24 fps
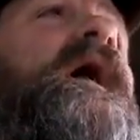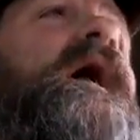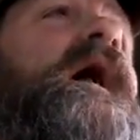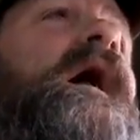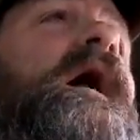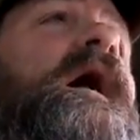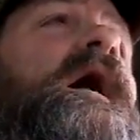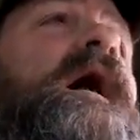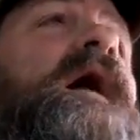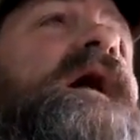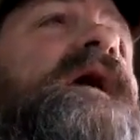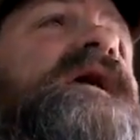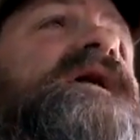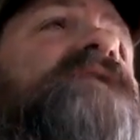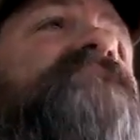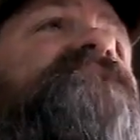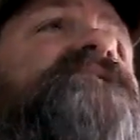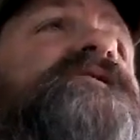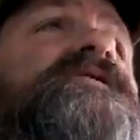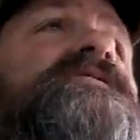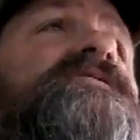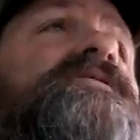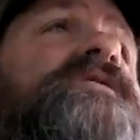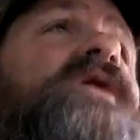Uh,
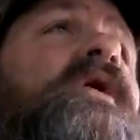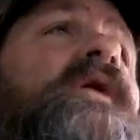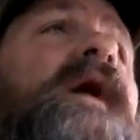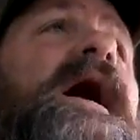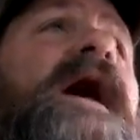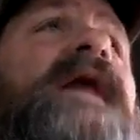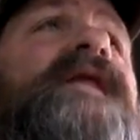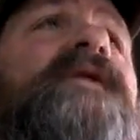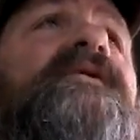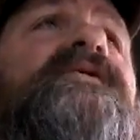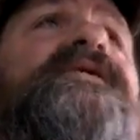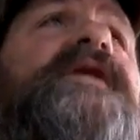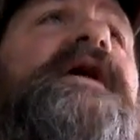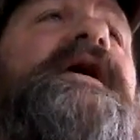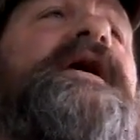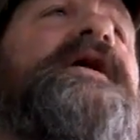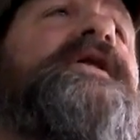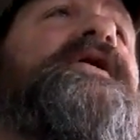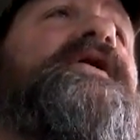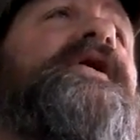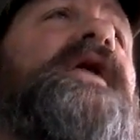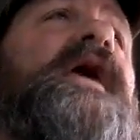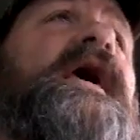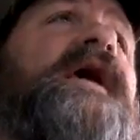if you'll go out on the
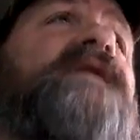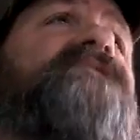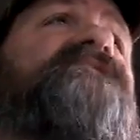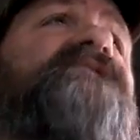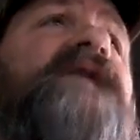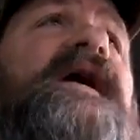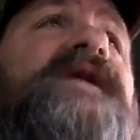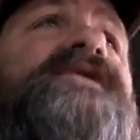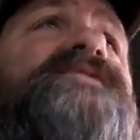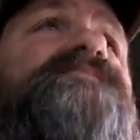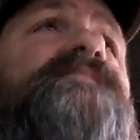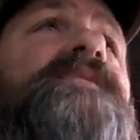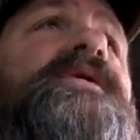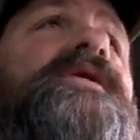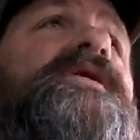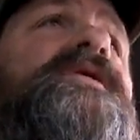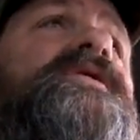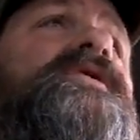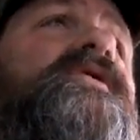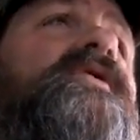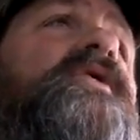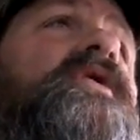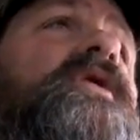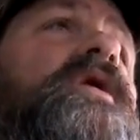internet,
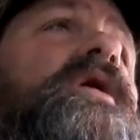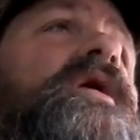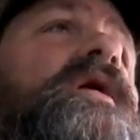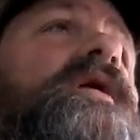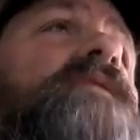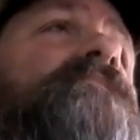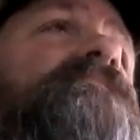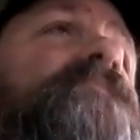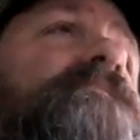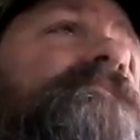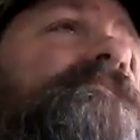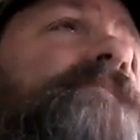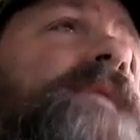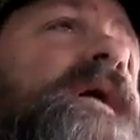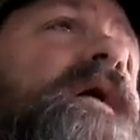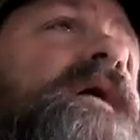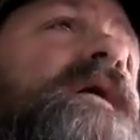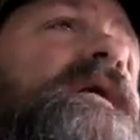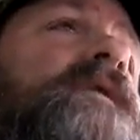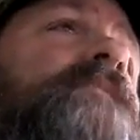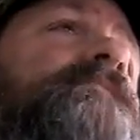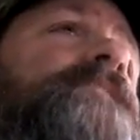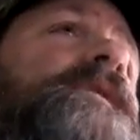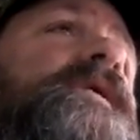Facebook or uh,
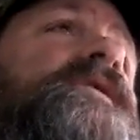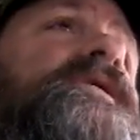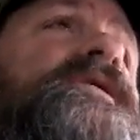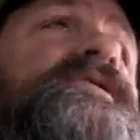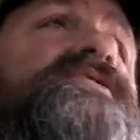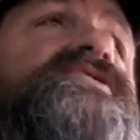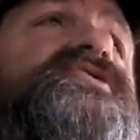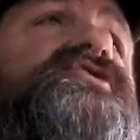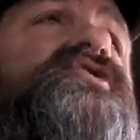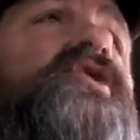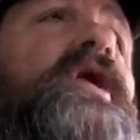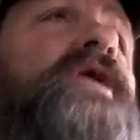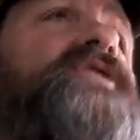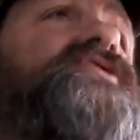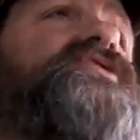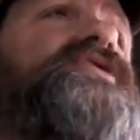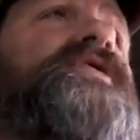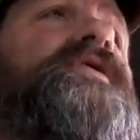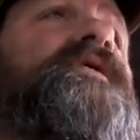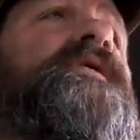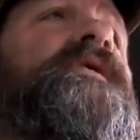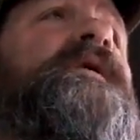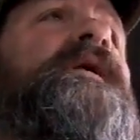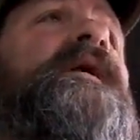uh,
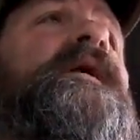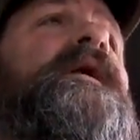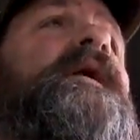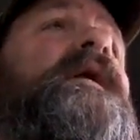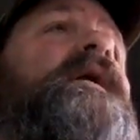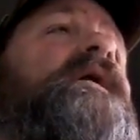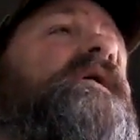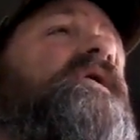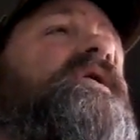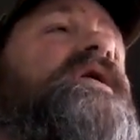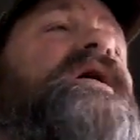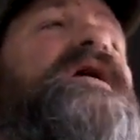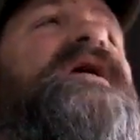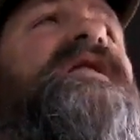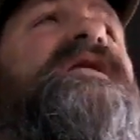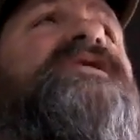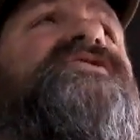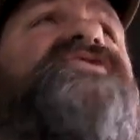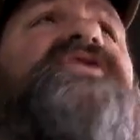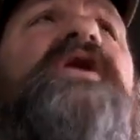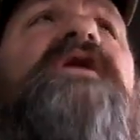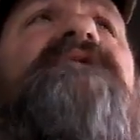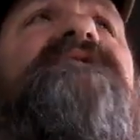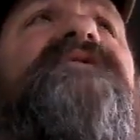construction, or any
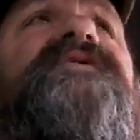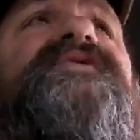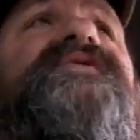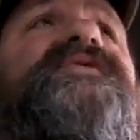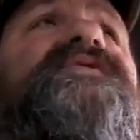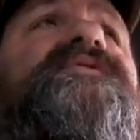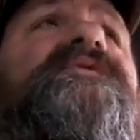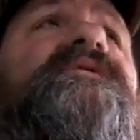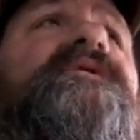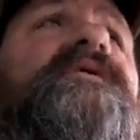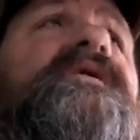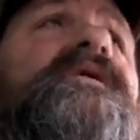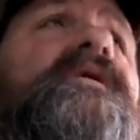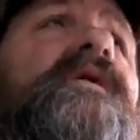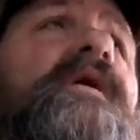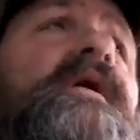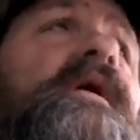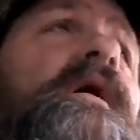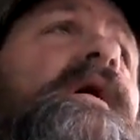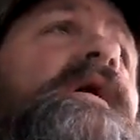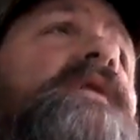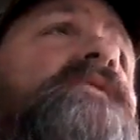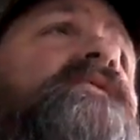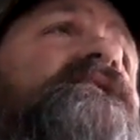service
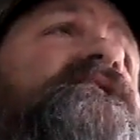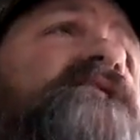uh,